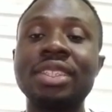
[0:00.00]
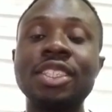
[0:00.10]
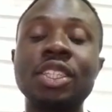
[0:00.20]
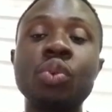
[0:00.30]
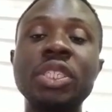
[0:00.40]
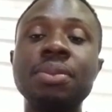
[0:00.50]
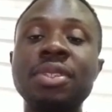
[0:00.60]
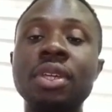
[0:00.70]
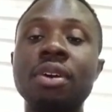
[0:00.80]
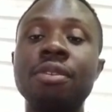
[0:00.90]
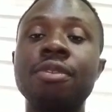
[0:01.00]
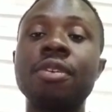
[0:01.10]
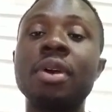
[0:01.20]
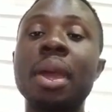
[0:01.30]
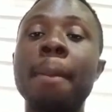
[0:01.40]
distinguished
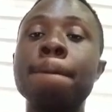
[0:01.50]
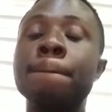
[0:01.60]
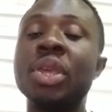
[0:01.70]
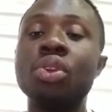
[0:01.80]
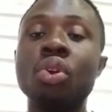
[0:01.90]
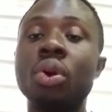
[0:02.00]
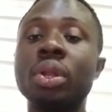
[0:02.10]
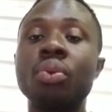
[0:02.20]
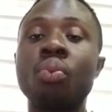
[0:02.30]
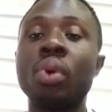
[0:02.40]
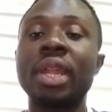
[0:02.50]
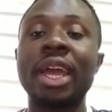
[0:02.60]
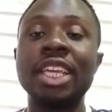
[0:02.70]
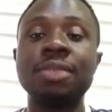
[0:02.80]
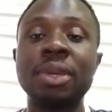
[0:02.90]
himself beyond what
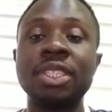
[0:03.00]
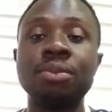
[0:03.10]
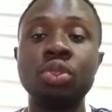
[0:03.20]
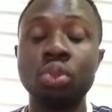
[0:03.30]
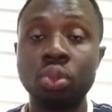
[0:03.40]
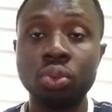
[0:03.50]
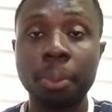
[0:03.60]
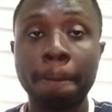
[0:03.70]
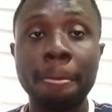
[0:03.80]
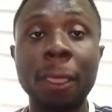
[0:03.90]
I expect him to do.